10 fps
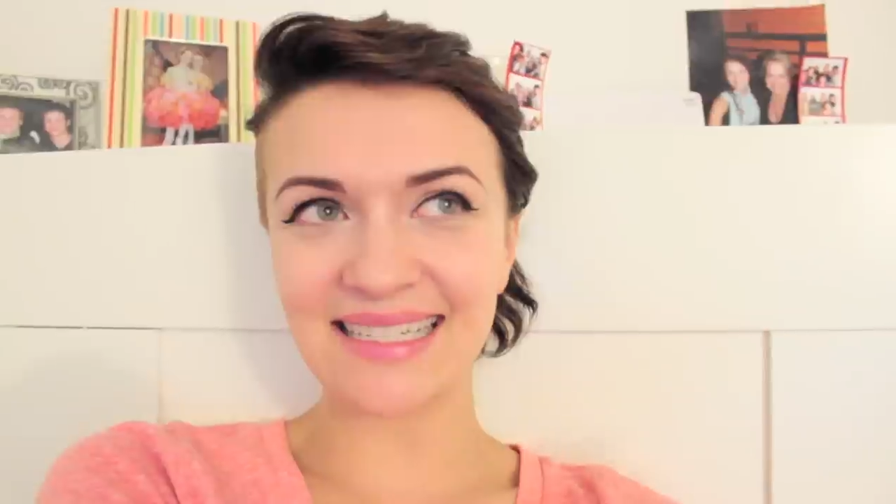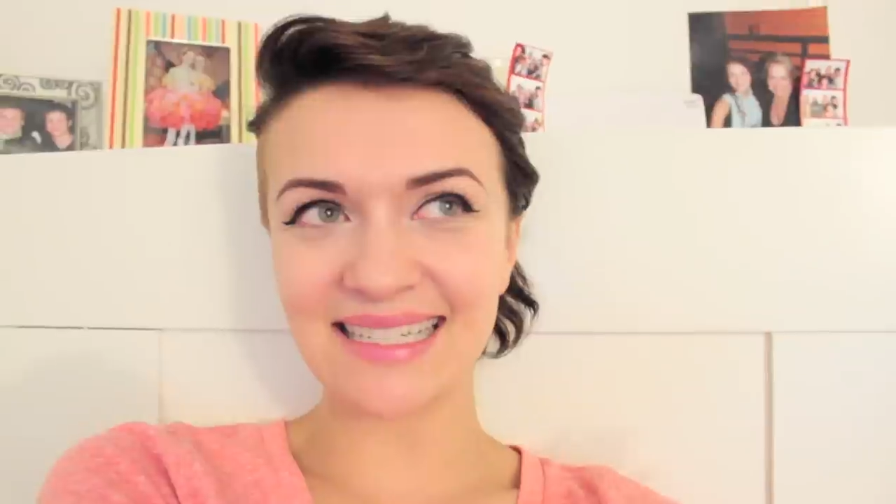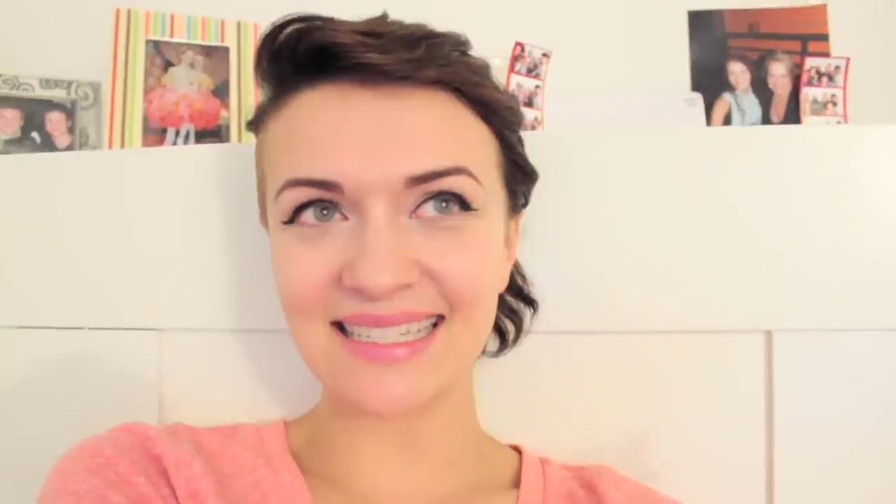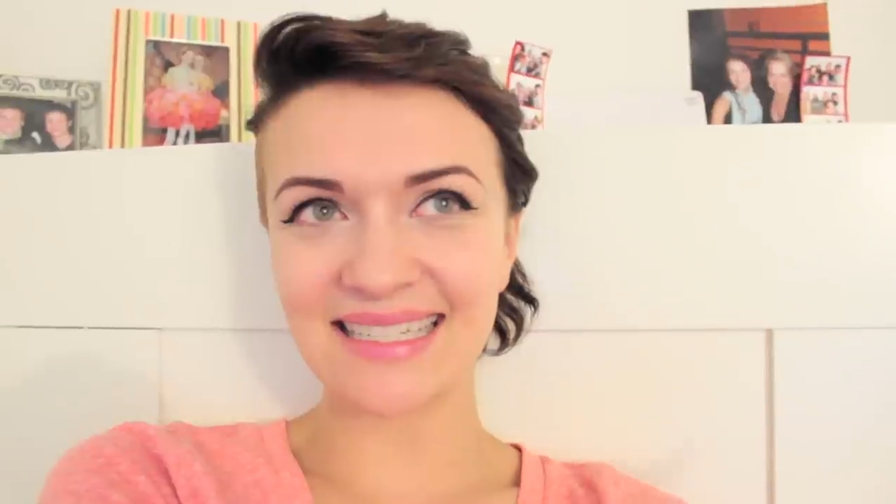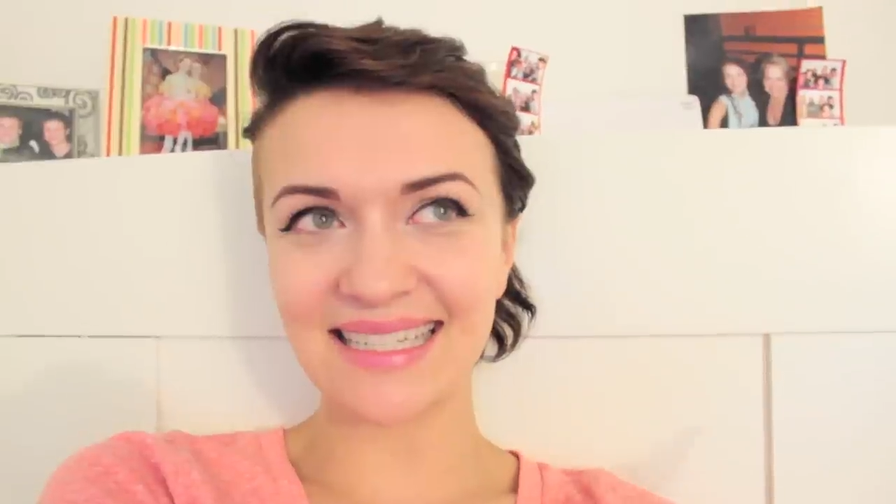
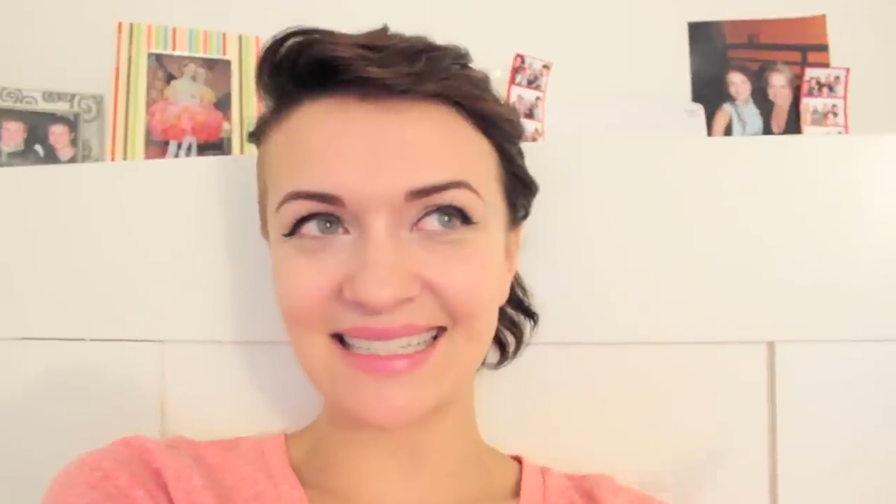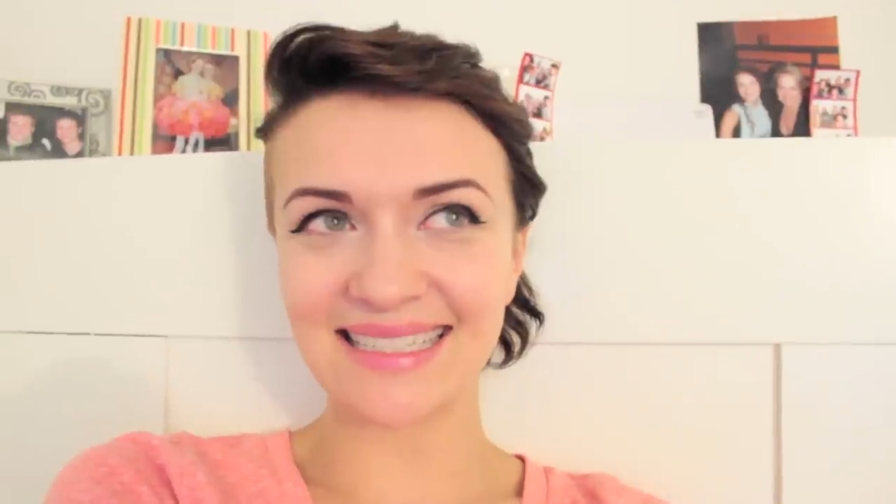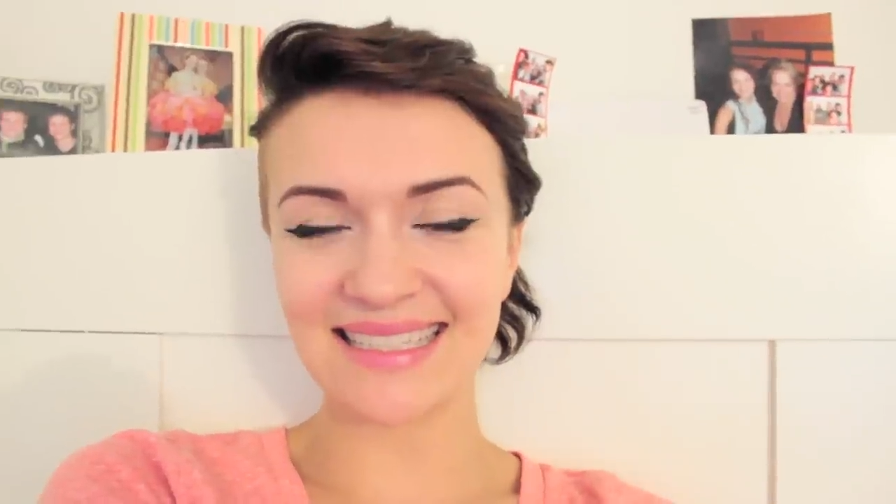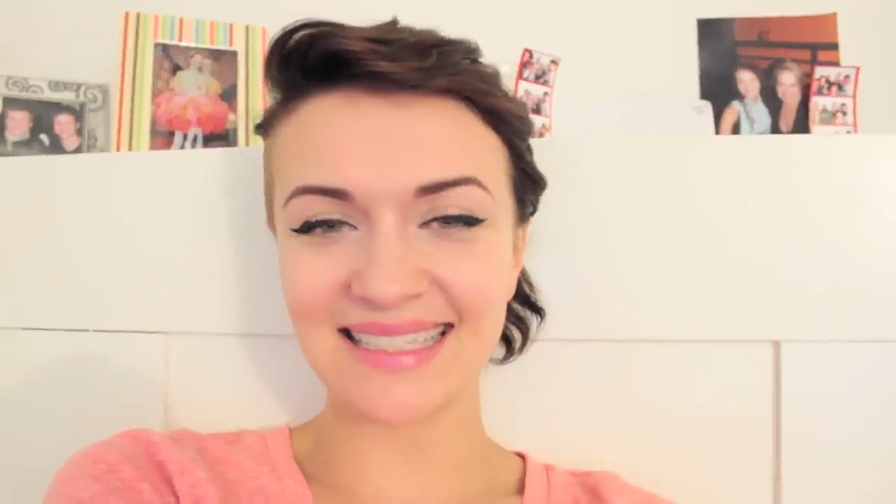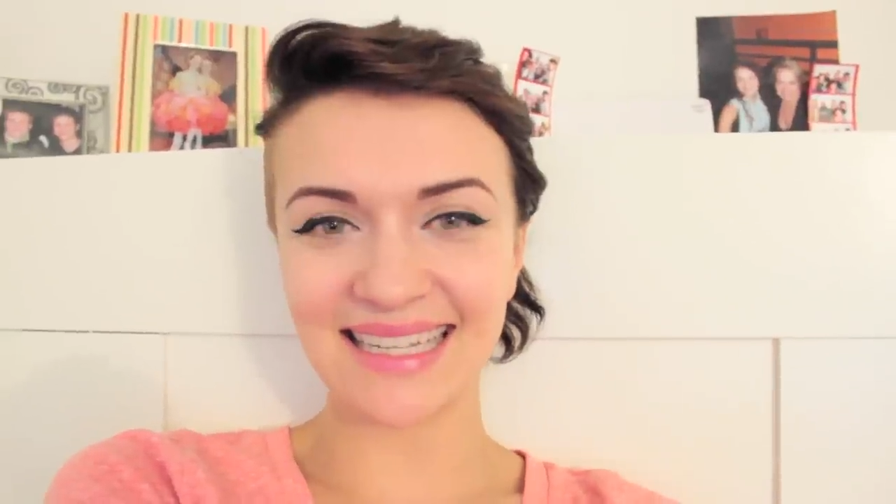just
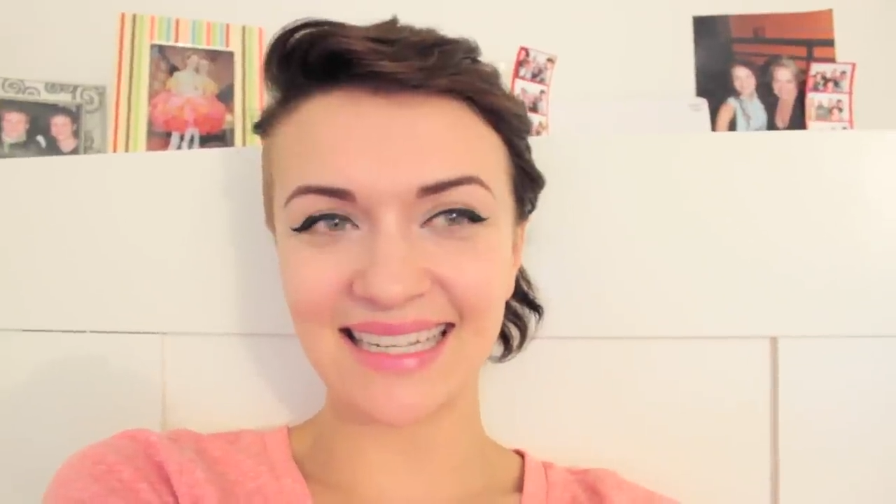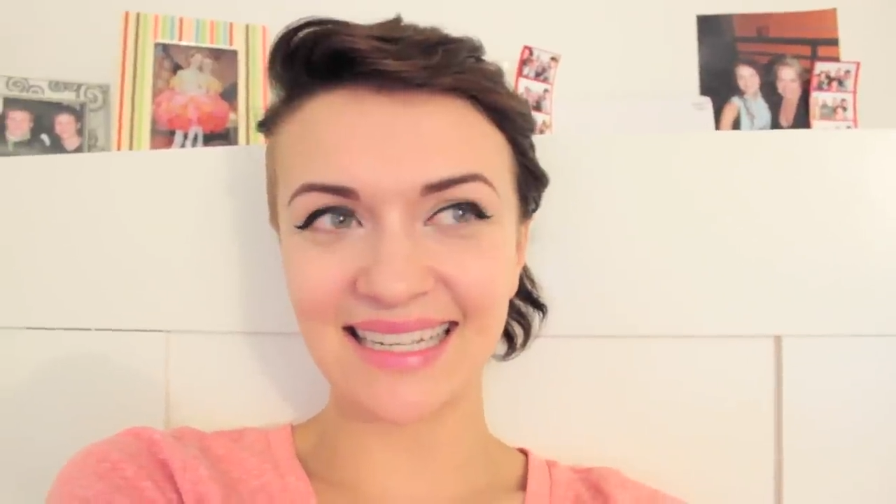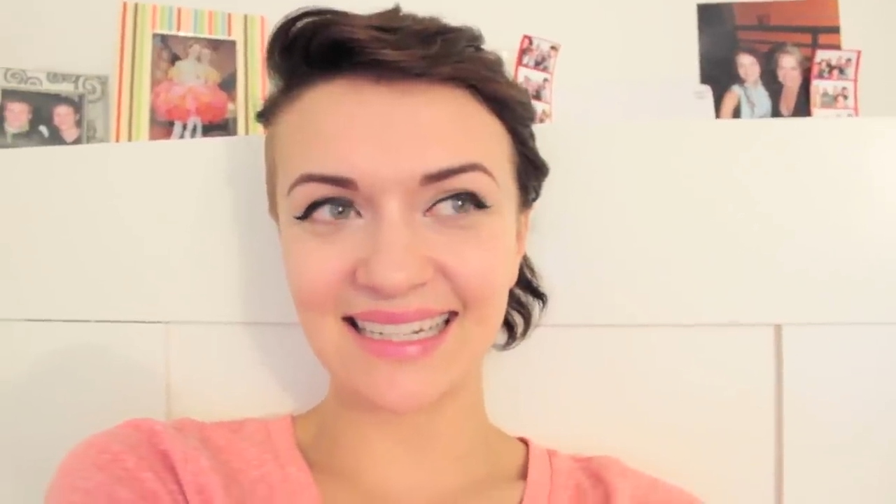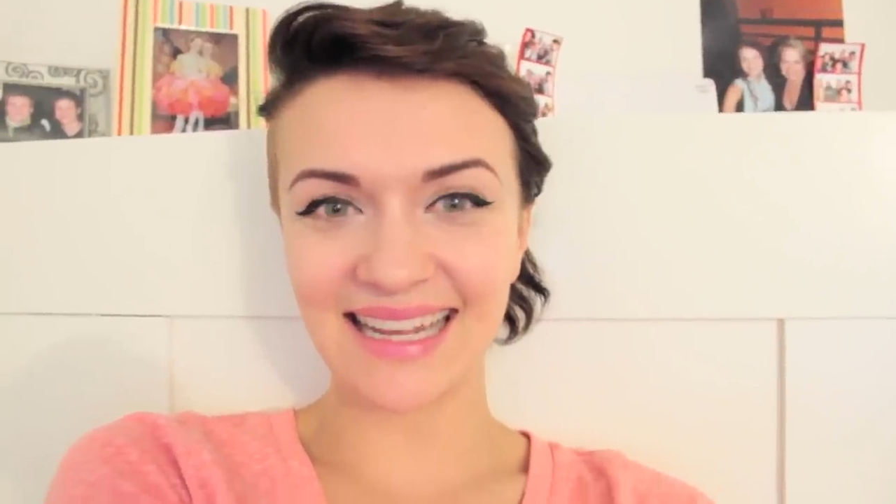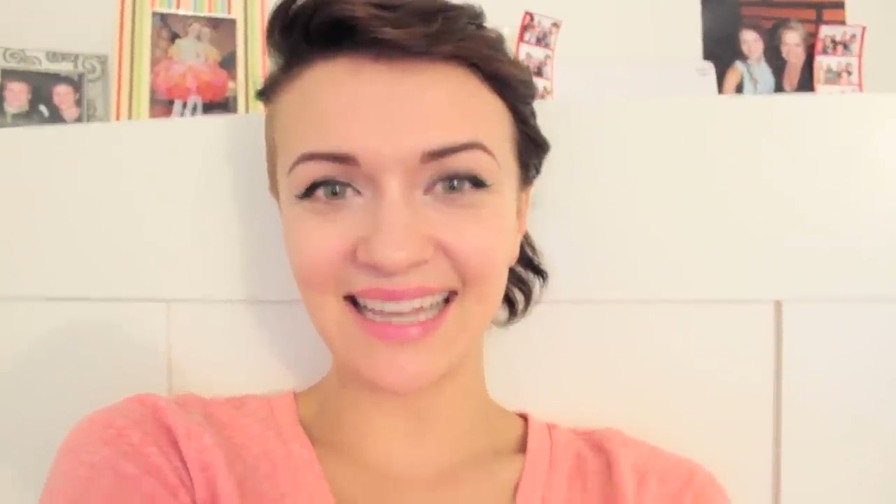didn't
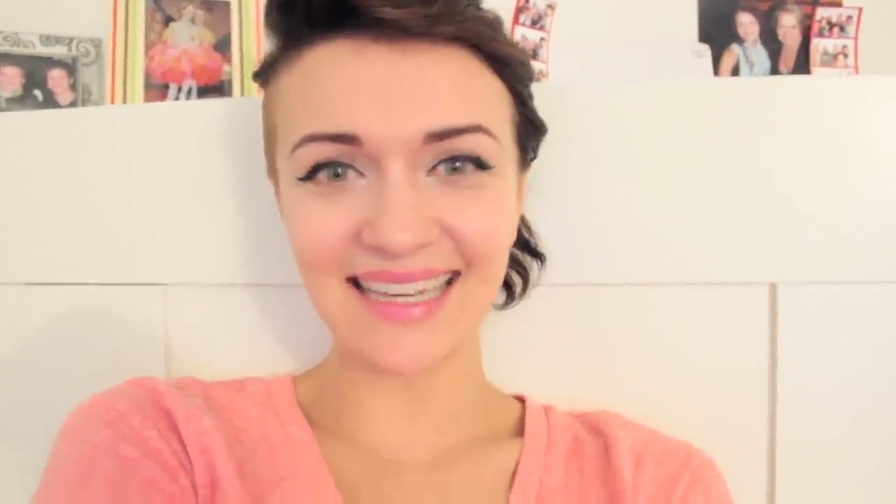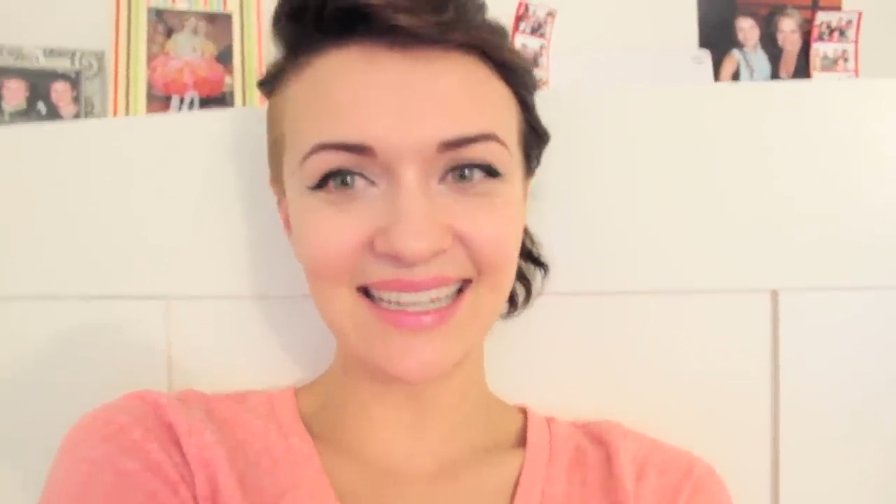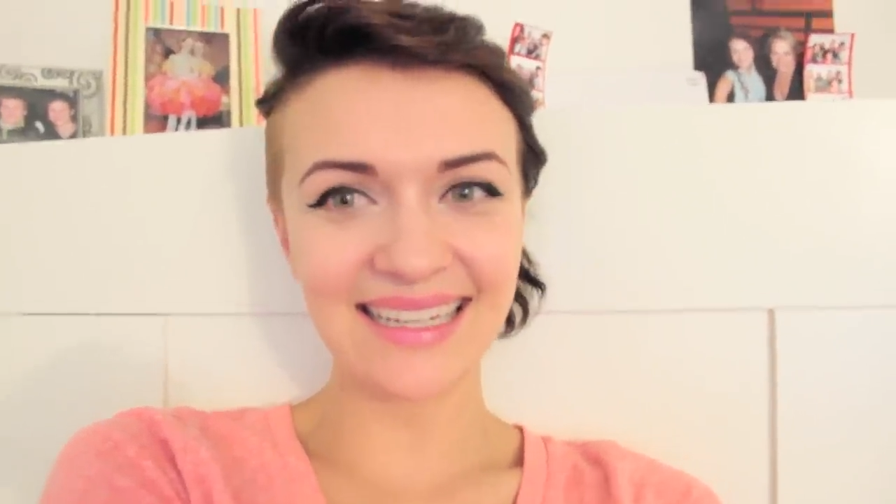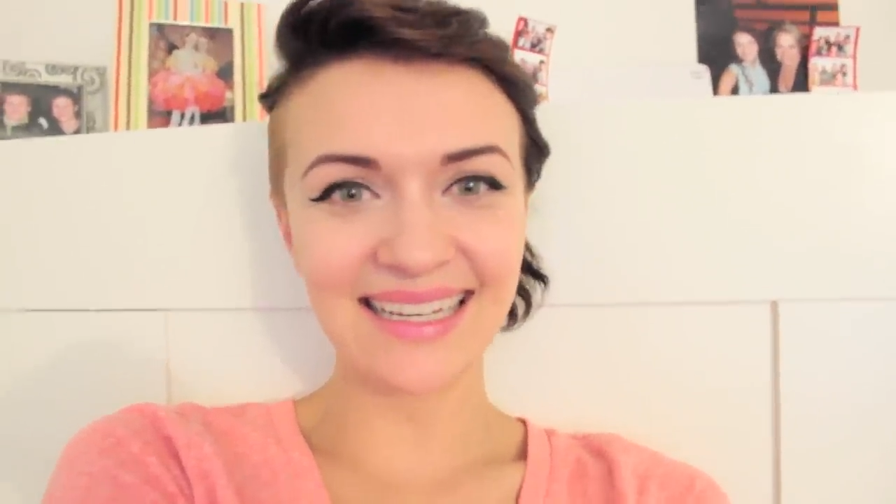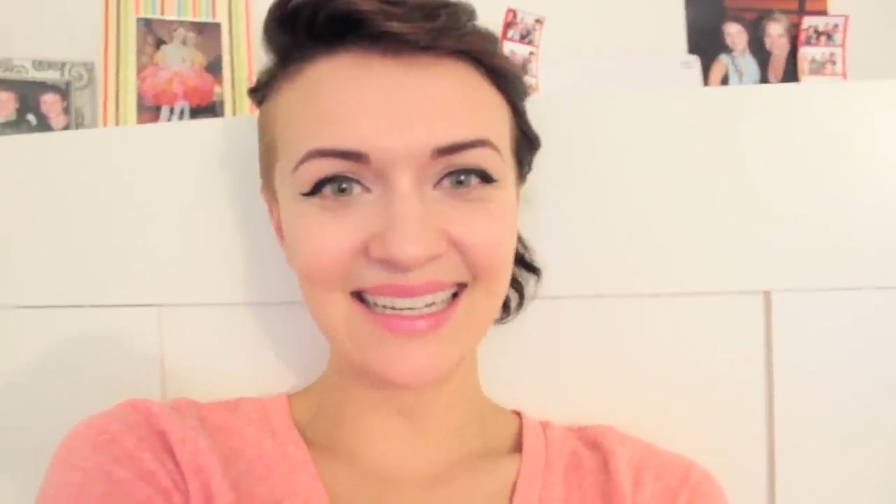see Nick